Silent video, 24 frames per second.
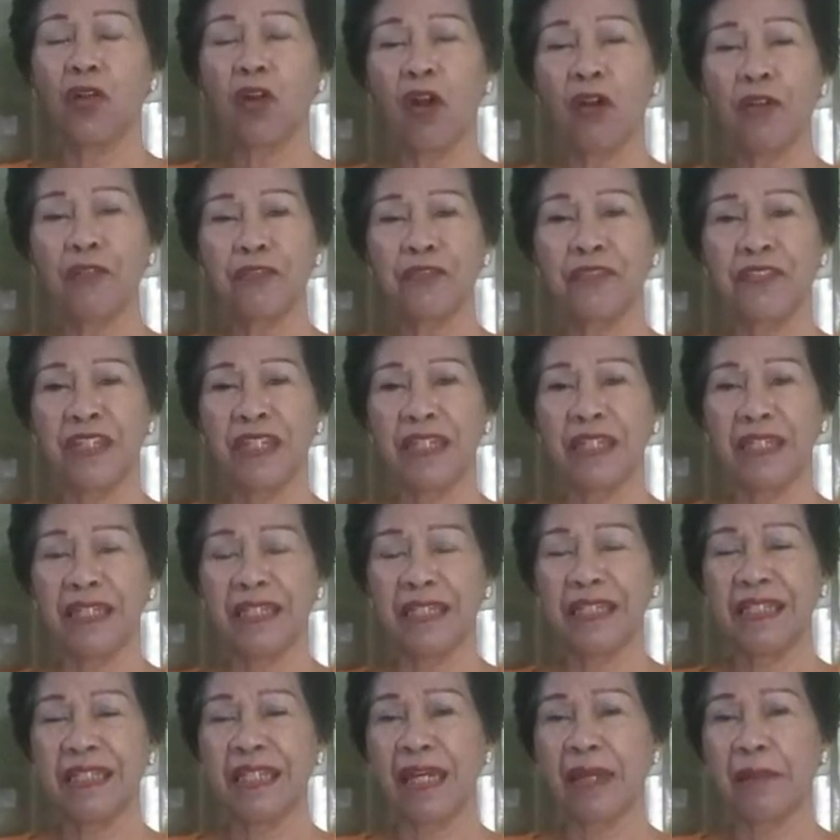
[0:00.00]
coffee
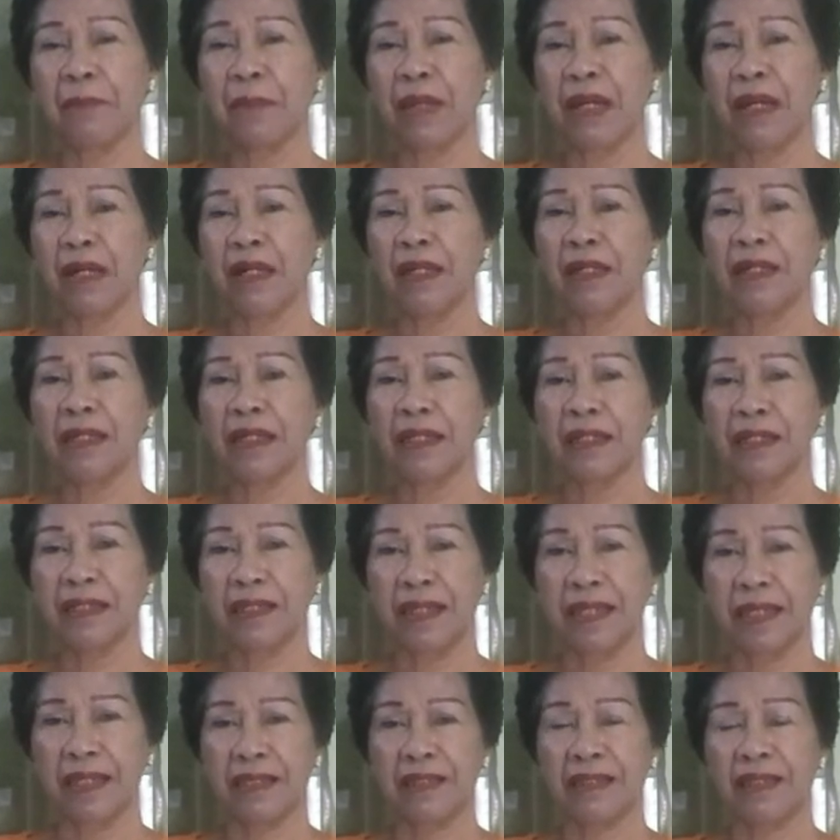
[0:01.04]
enema
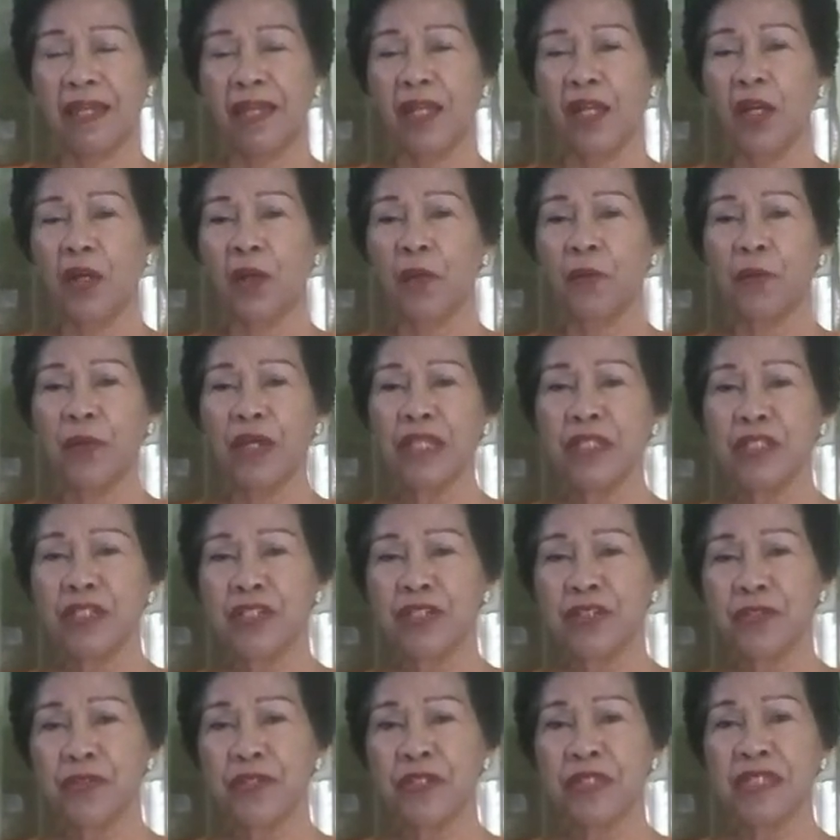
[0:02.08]
kit,
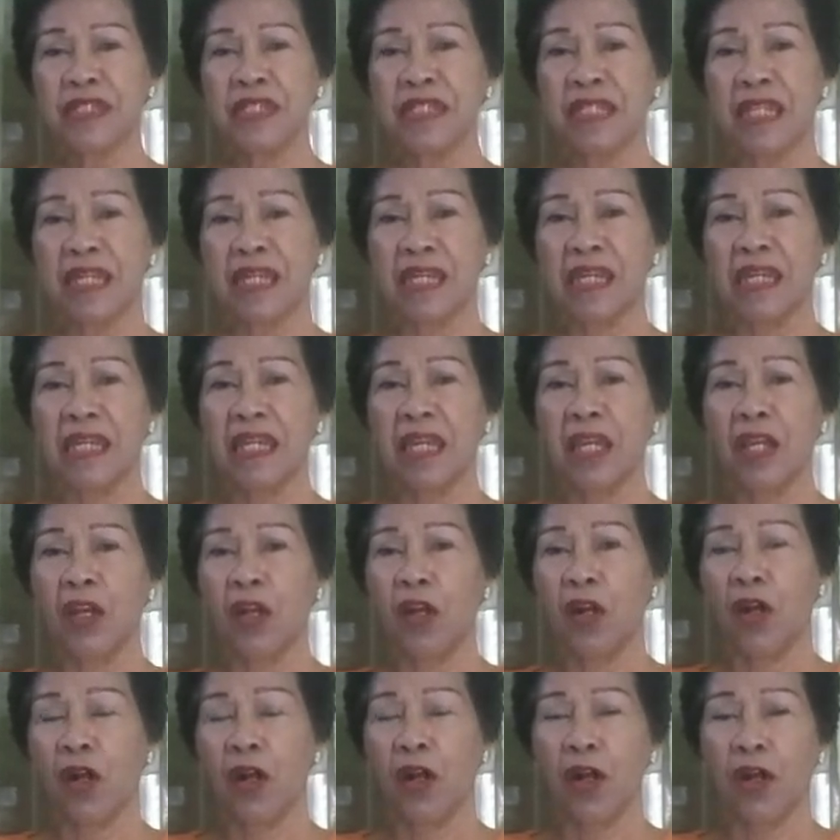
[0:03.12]
which you see
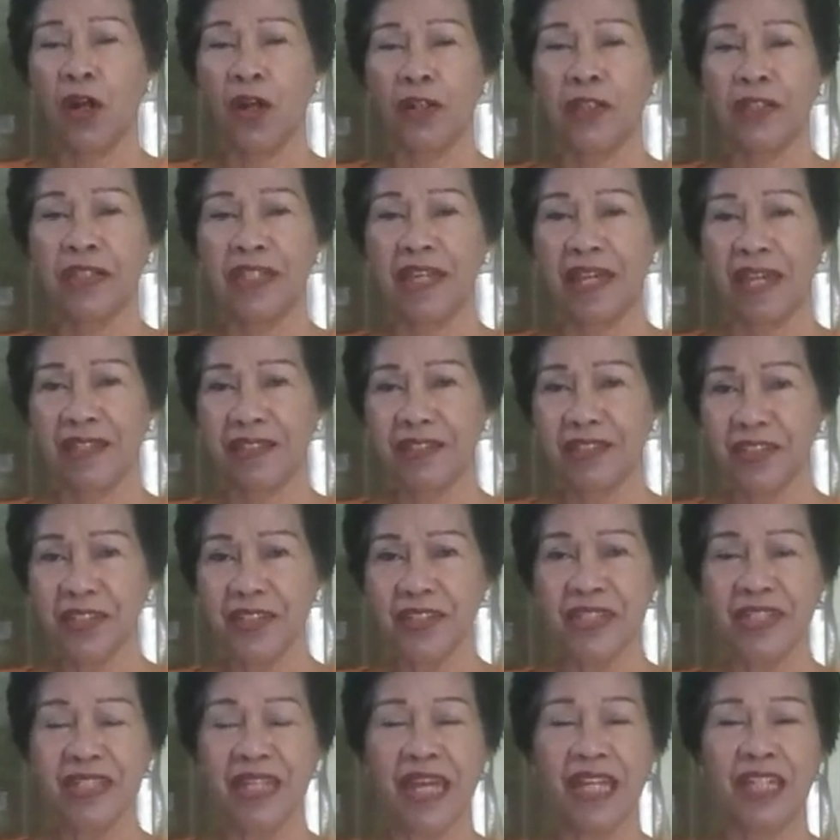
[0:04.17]
on the other
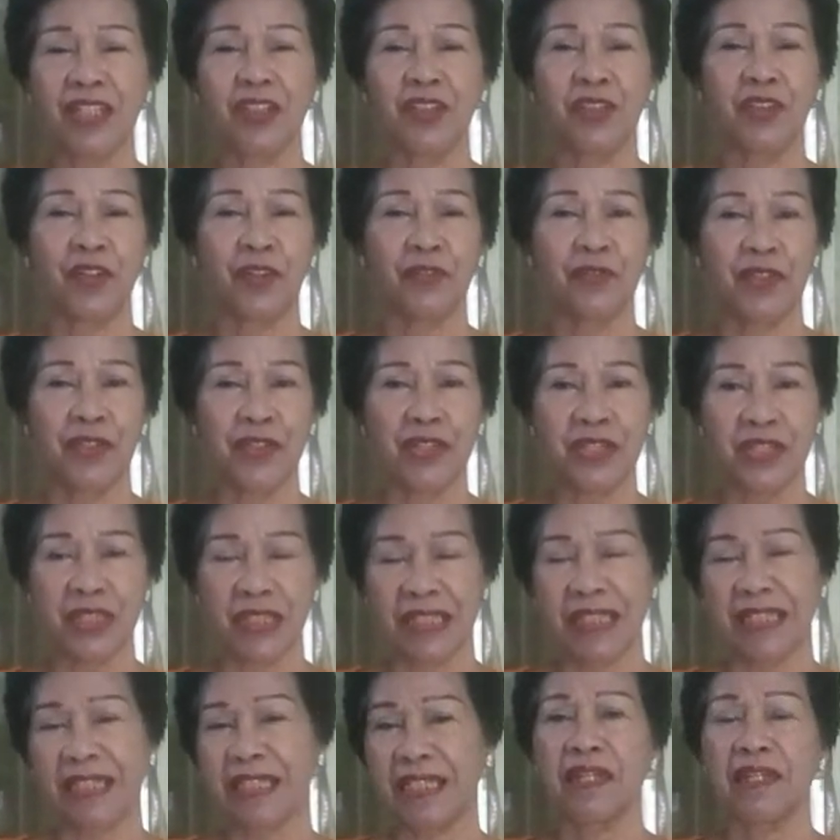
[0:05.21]
side of the
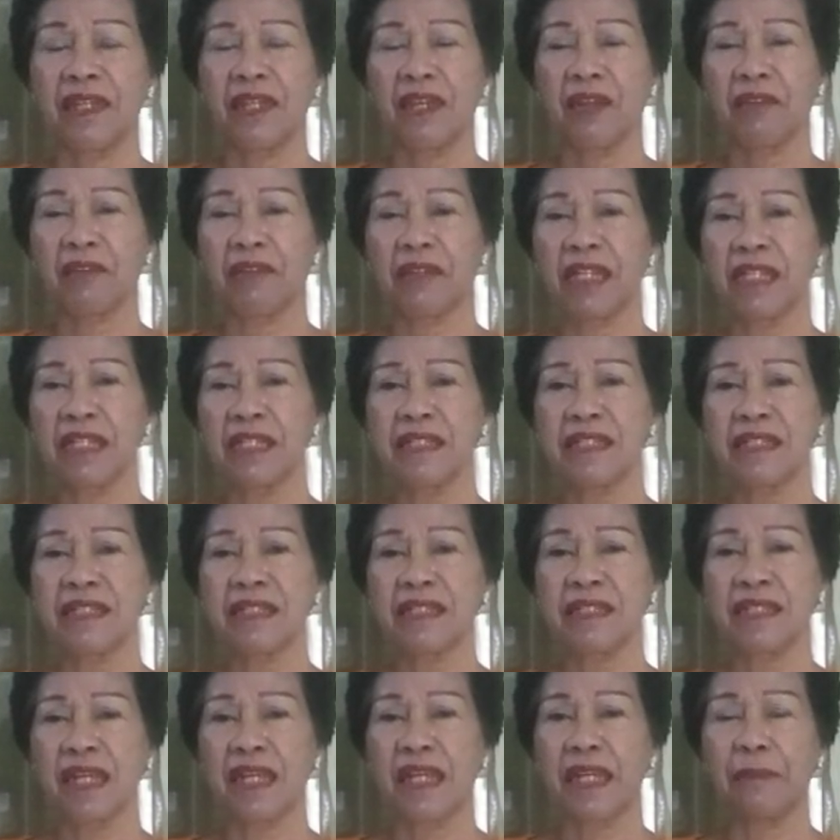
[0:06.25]
screen. There
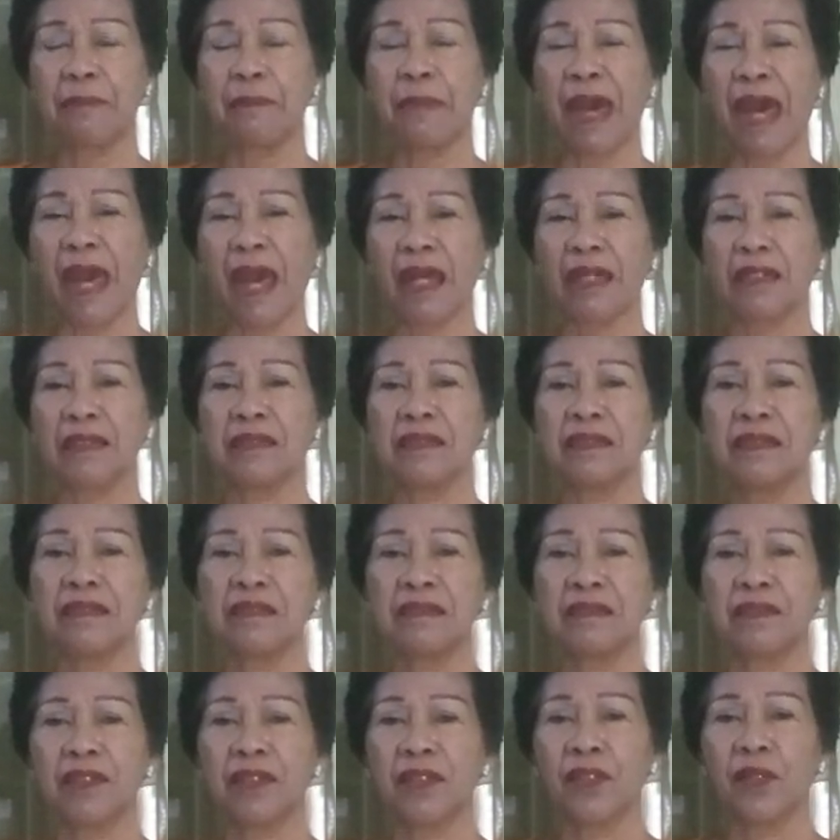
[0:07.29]
is a bag
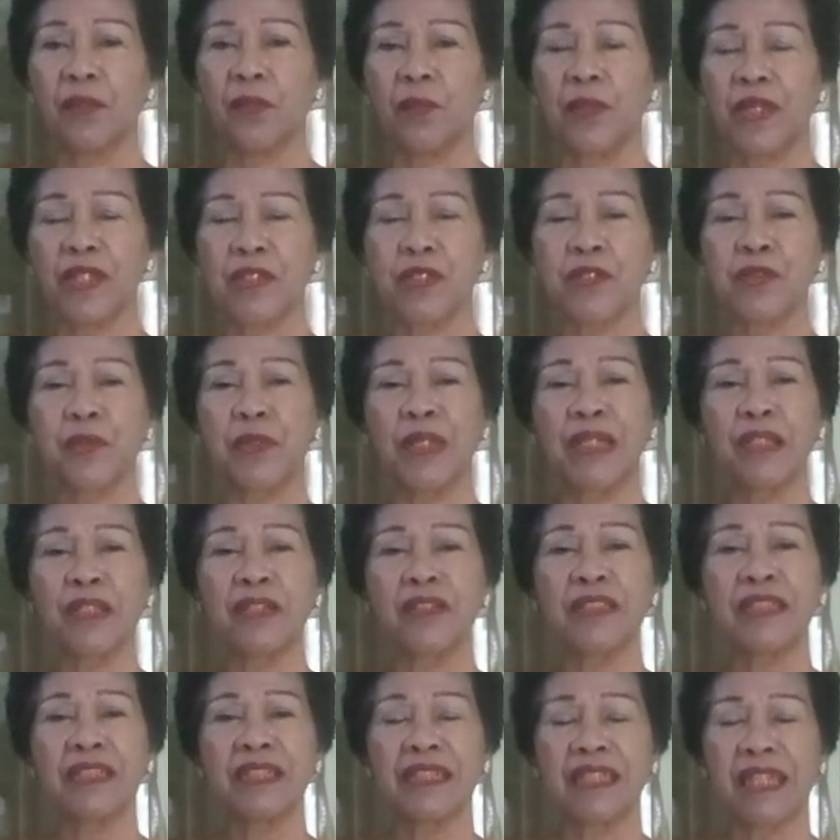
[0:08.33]
which will
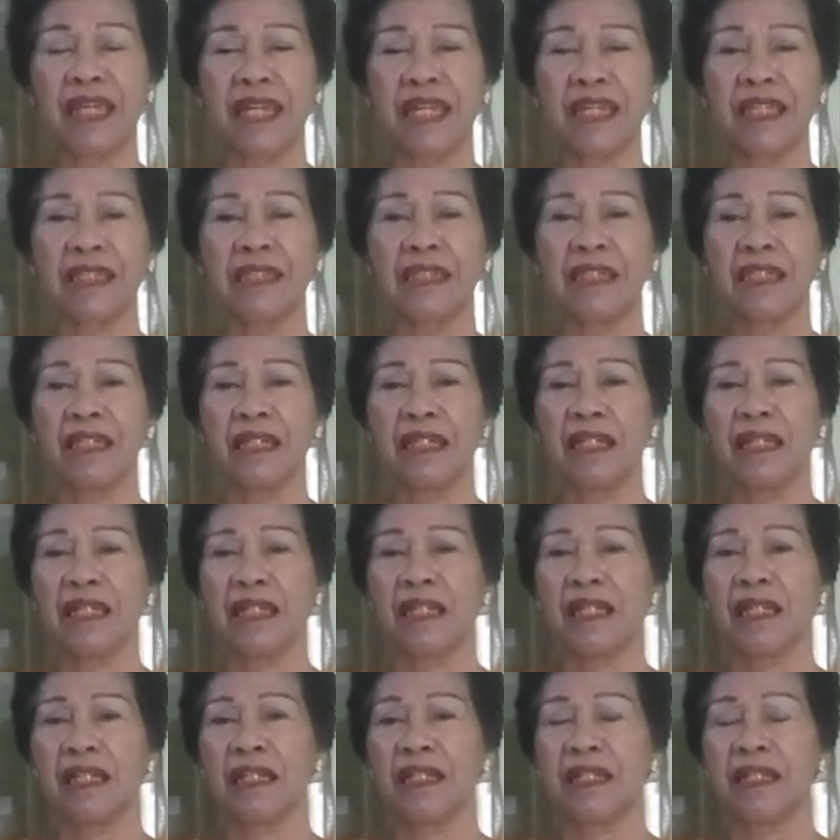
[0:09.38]
contain
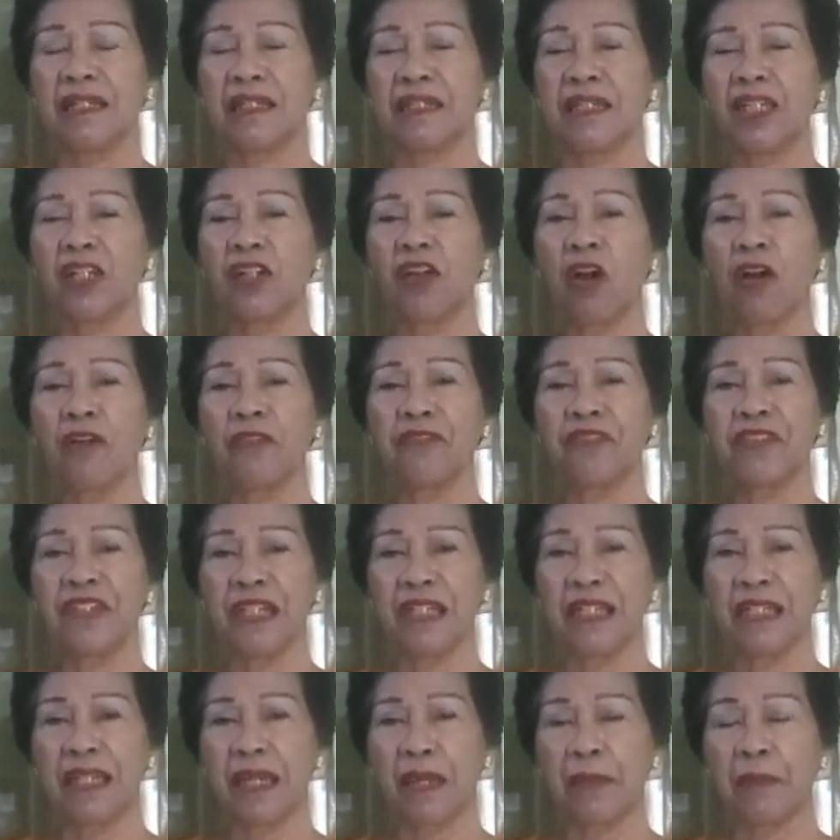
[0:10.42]
the
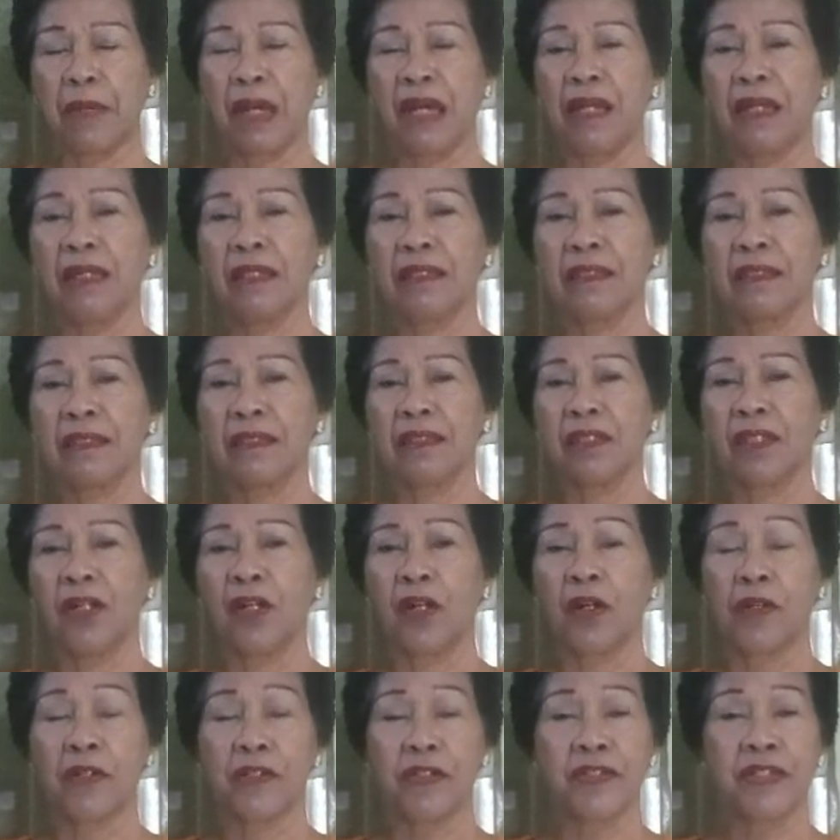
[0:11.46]
coffee enema,
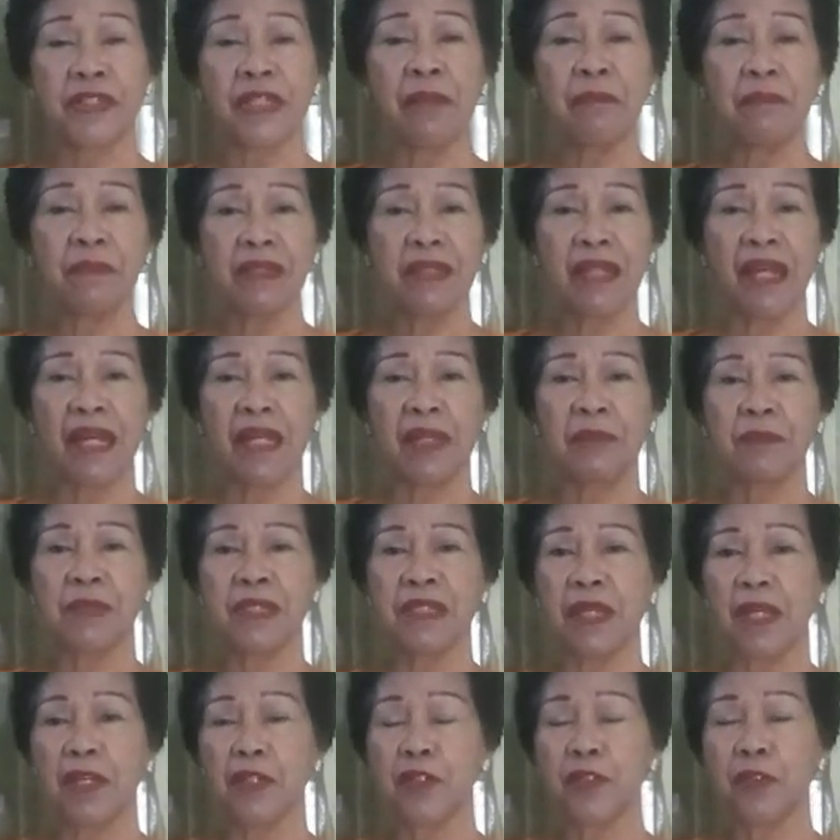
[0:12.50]
or
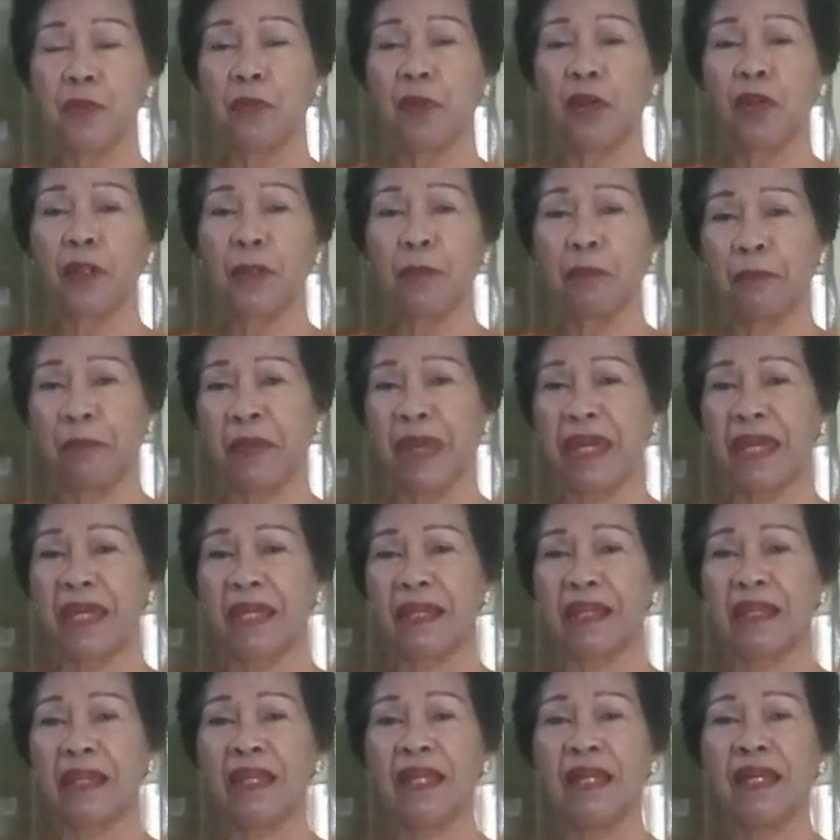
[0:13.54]
sometimes a small
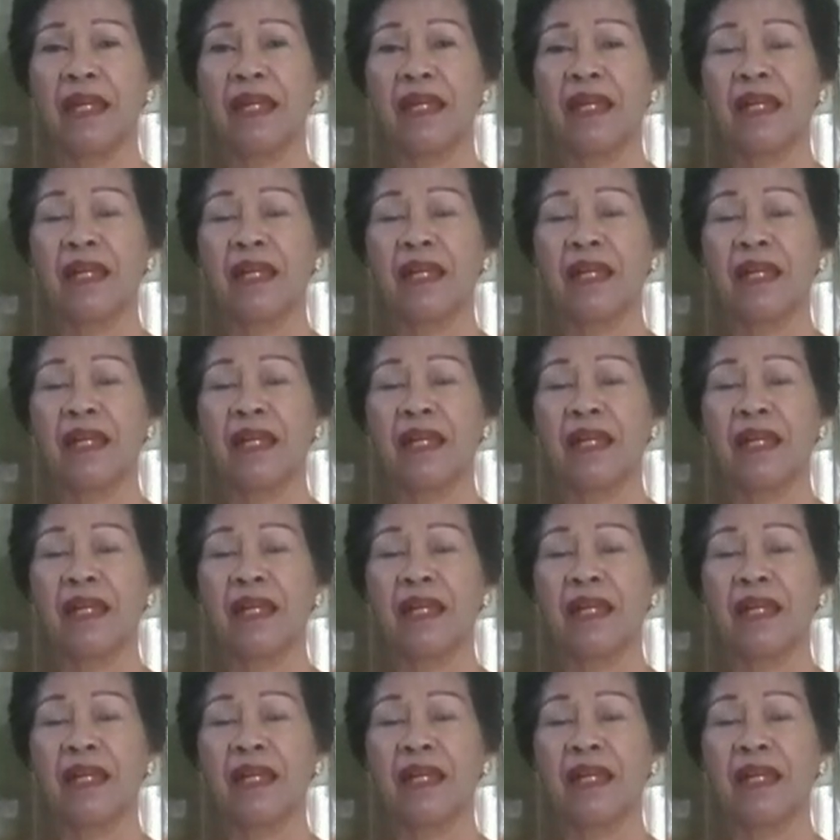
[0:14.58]
pail